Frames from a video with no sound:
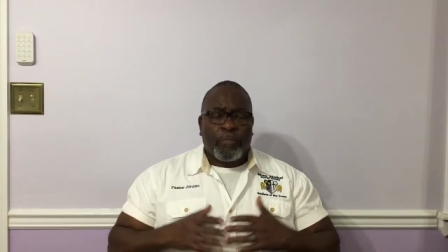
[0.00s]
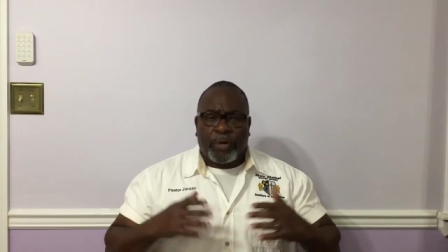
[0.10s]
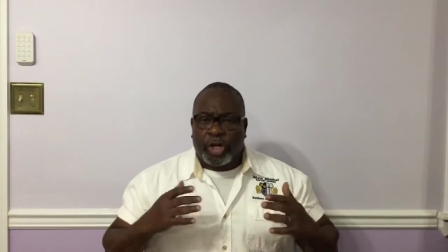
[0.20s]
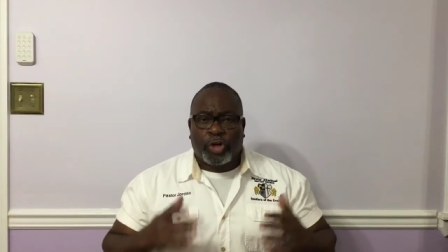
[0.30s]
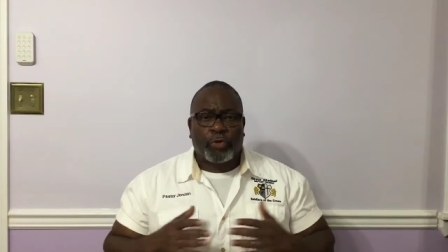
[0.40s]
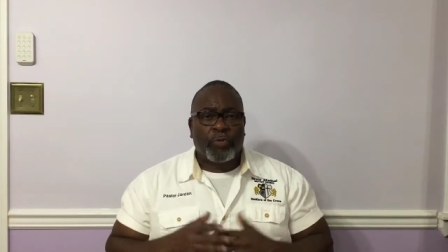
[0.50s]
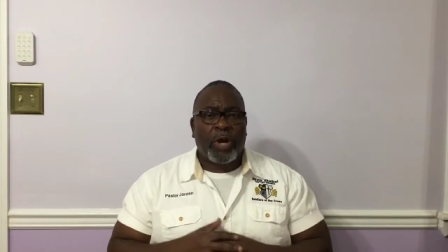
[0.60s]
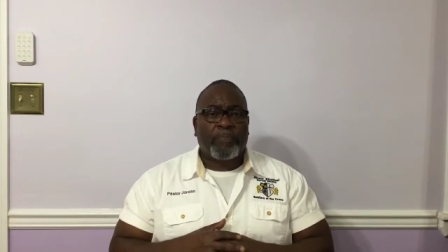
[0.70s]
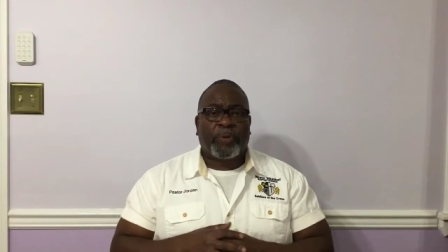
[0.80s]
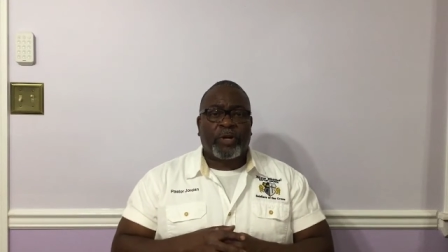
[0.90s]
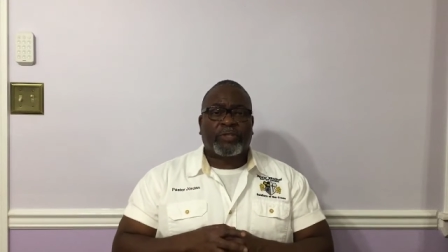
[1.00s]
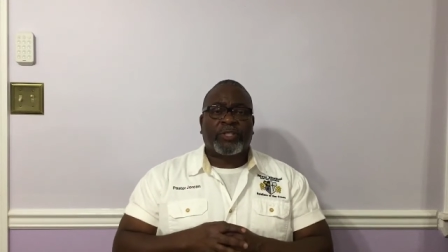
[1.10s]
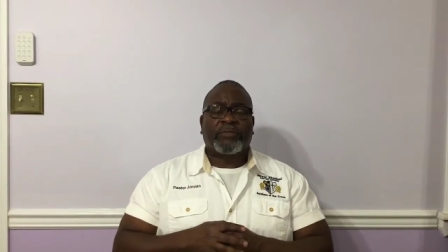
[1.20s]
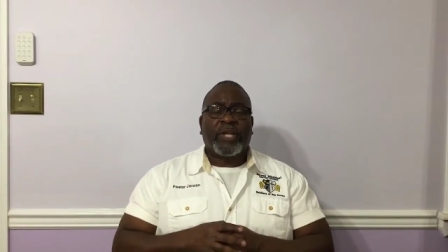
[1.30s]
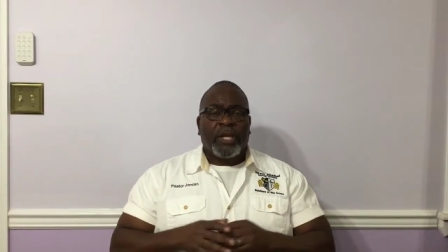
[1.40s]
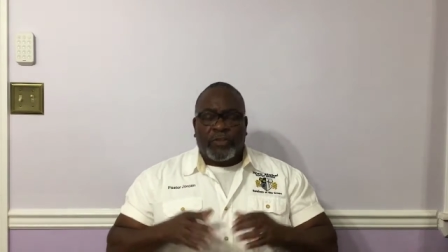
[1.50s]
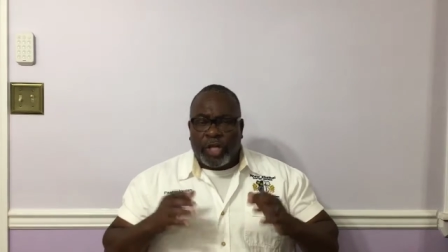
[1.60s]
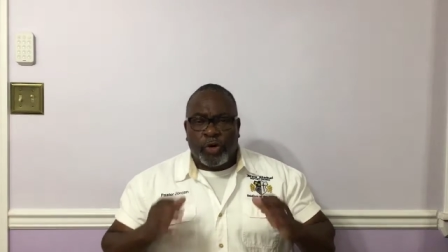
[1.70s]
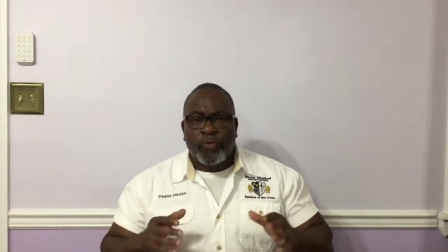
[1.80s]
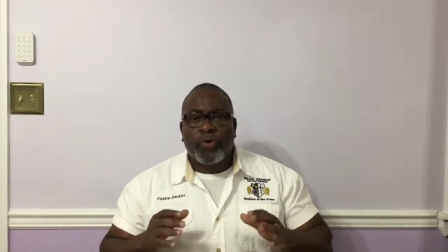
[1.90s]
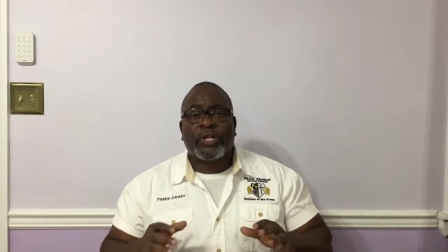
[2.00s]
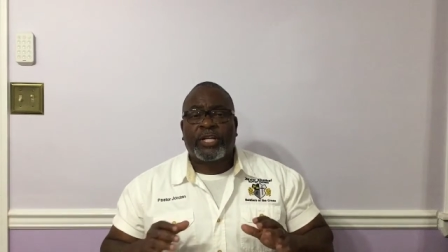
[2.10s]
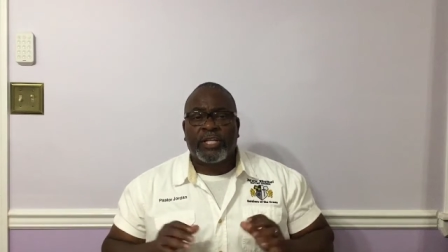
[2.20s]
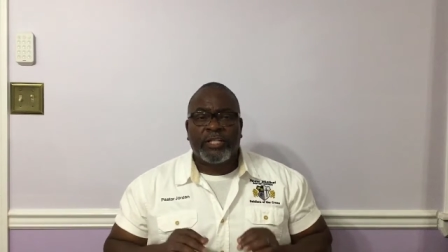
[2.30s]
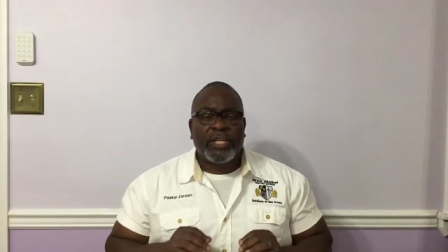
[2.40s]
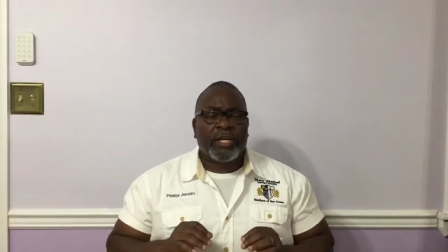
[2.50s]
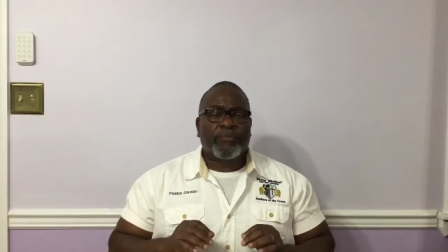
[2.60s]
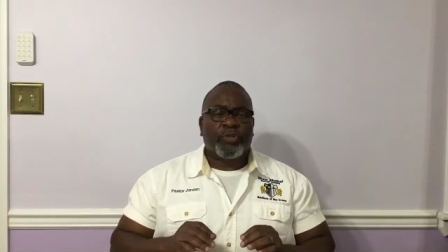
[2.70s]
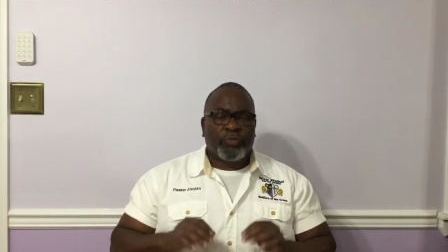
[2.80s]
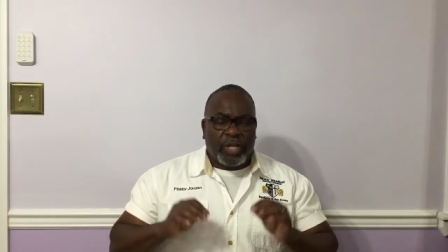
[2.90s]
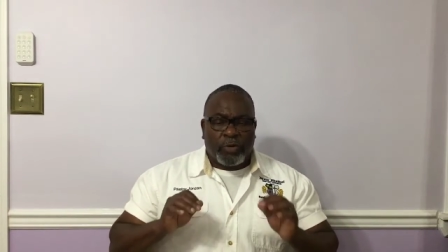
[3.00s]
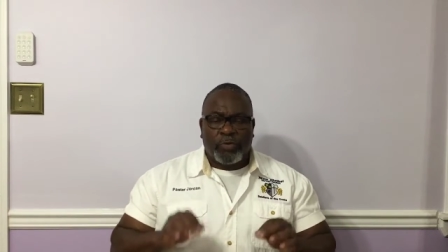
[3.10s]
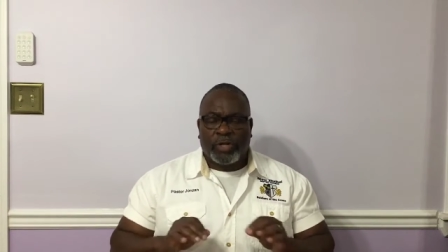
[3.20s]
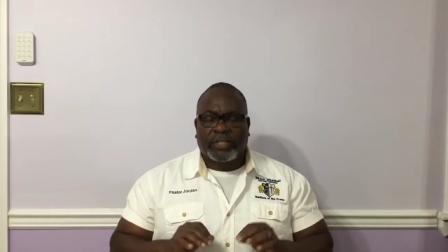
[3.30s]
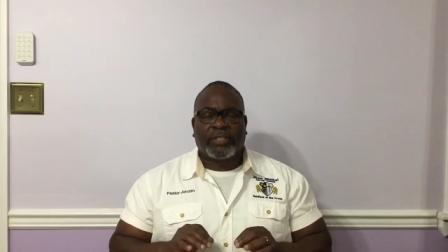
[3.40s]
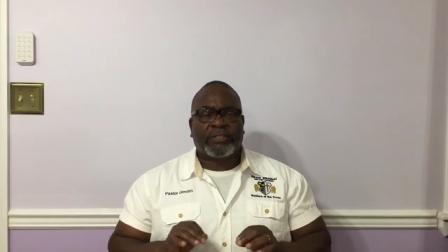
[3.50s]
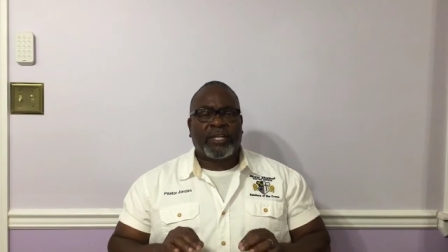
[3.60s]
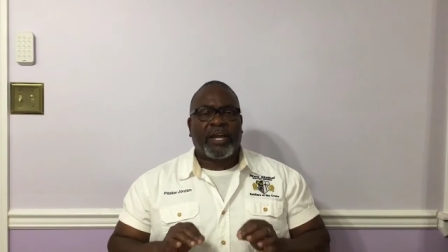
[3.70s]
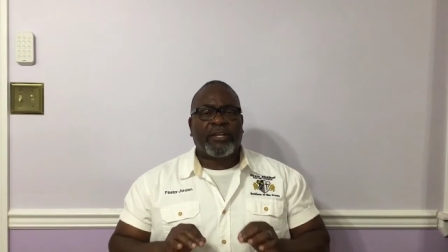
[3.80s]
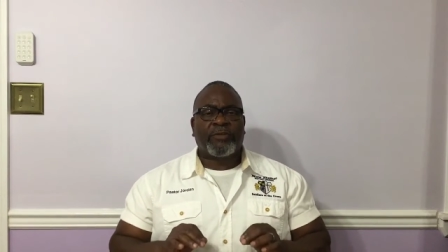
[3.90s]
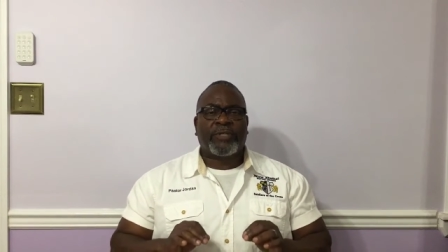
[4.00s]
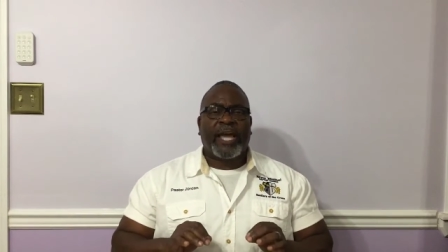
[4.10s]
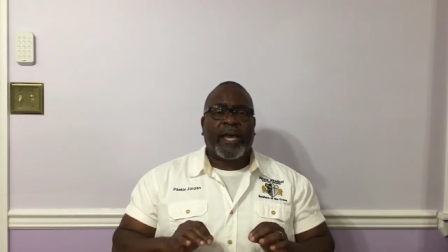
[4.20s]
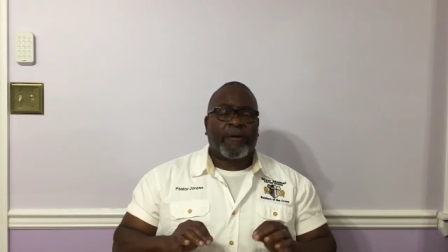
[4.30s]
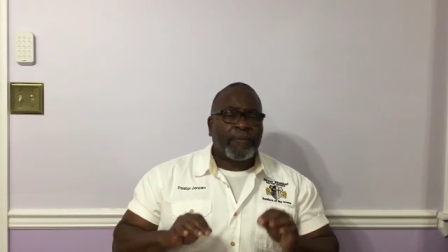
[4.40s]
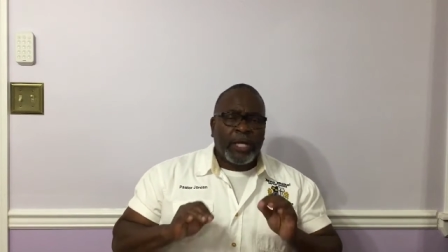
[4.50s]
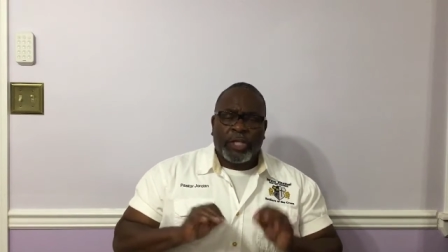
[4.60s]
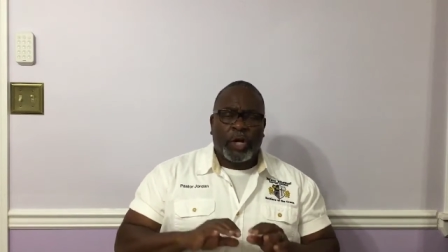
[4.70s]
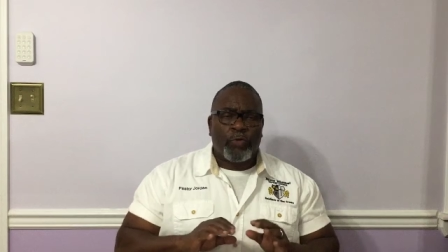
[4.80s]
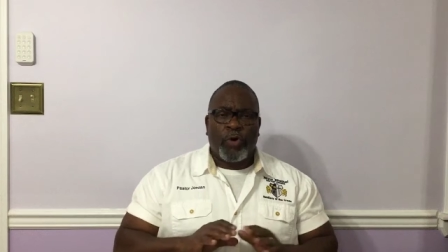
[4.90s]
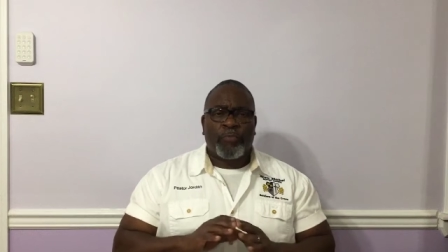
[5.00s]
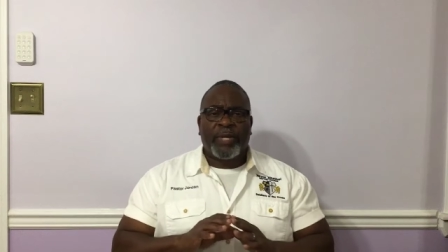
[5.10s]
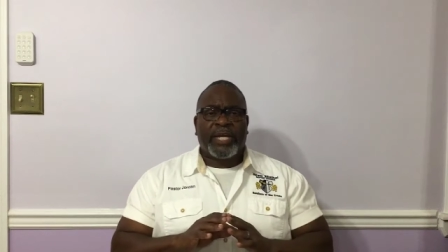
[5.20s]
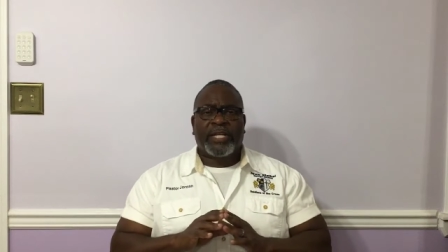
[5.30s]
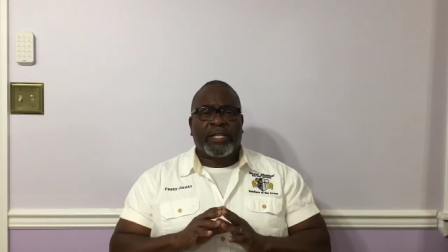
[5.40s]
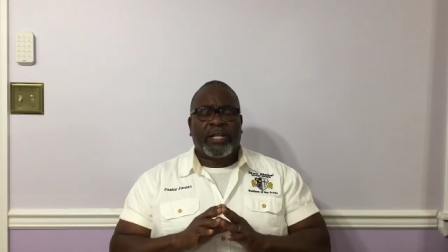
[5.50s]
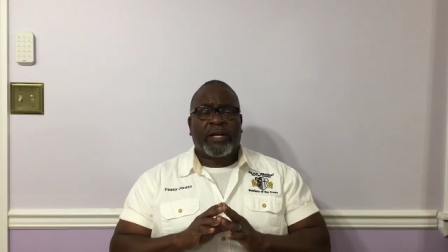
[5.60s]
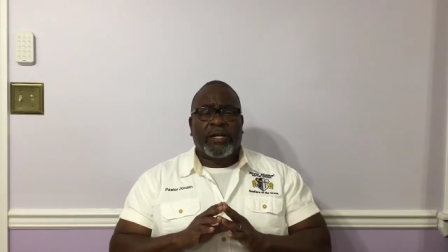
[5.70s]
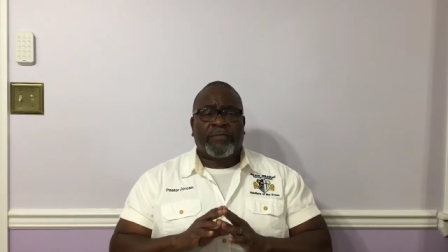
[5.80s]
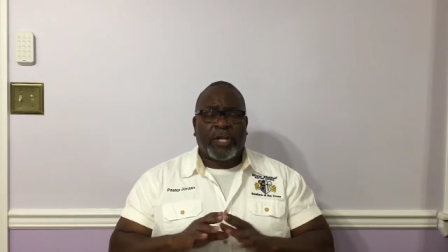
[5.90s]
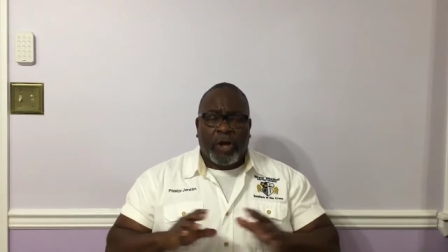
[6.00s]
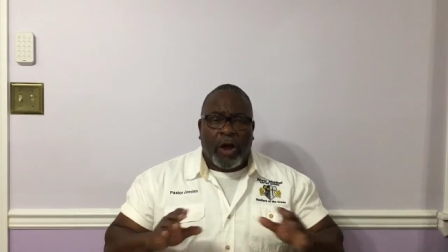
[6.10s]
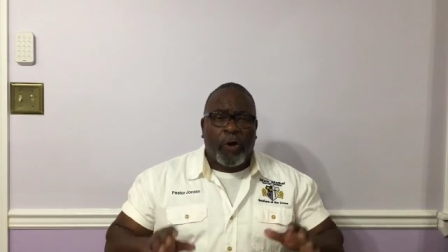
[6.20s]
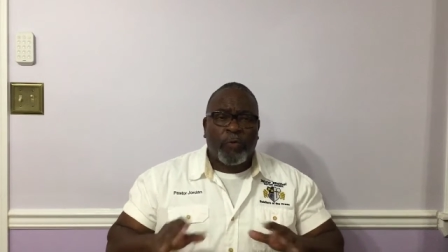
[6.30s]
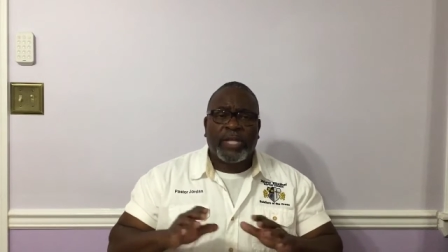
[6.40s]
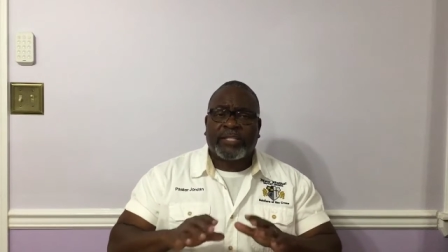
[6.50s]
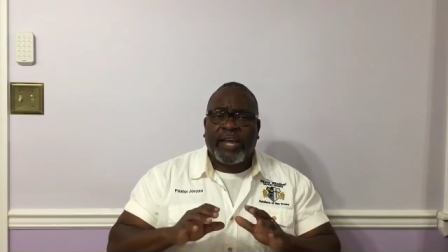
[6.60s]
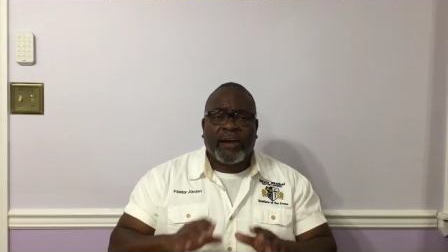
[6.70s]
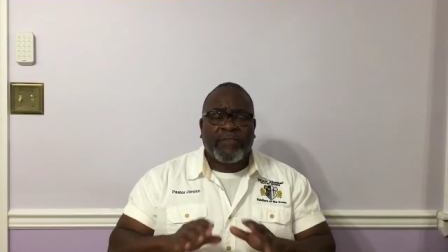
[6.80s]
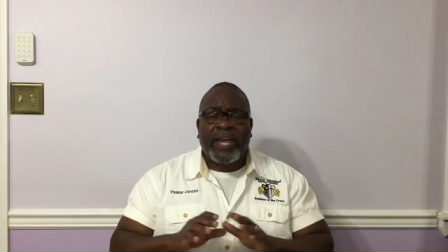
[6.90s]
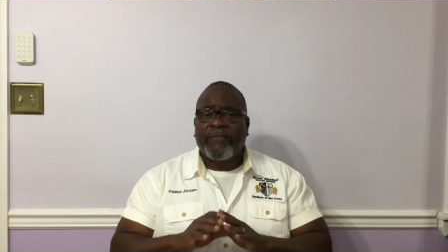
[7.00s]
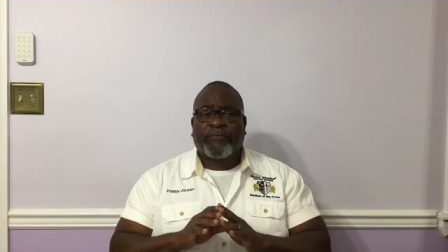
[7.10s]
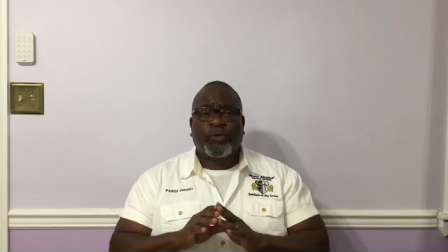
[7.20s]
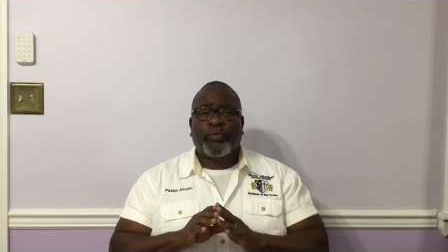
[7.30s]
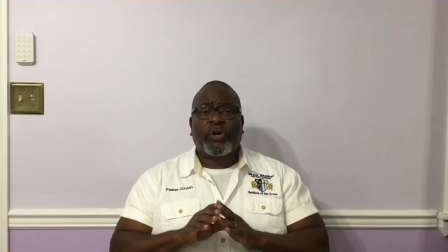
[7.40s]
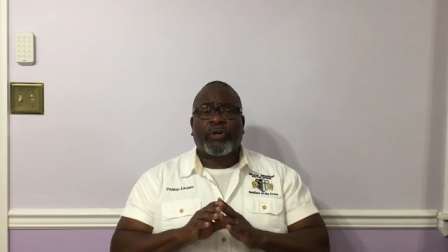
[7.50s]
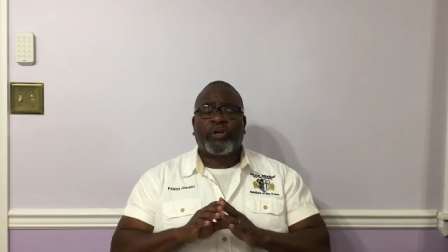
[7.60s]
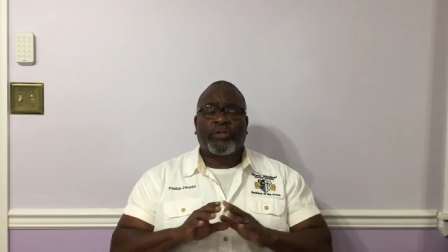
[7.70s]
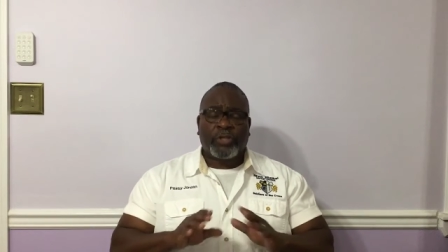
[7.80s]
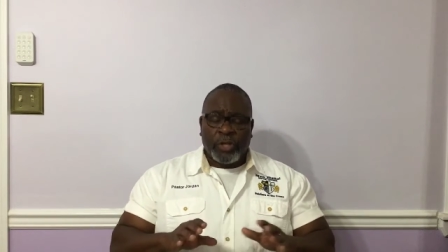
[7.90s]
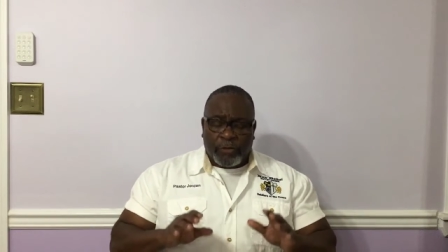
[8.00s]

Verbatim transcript: But a corrupt person, they'll want to condemn you. They'll want to tear you down. There won't be any love. They'll always have hateful words